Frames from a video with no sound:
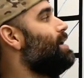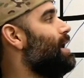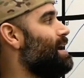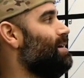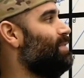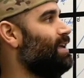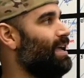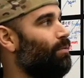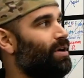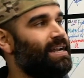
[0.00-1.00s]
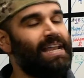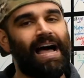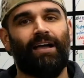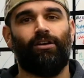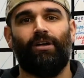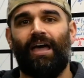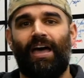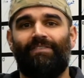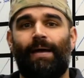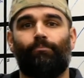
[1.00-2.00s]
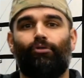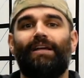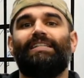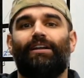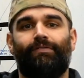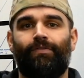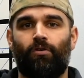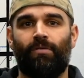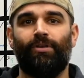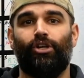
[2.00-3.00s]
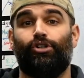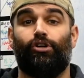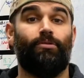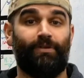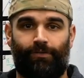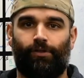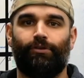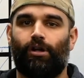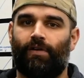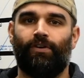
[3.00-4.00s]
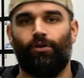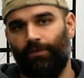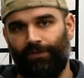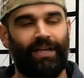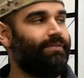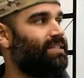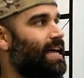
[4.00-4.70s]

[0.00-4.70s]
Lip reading: And we're not gonna have that breakdown in form because you're gonna be fully recovered hopefully every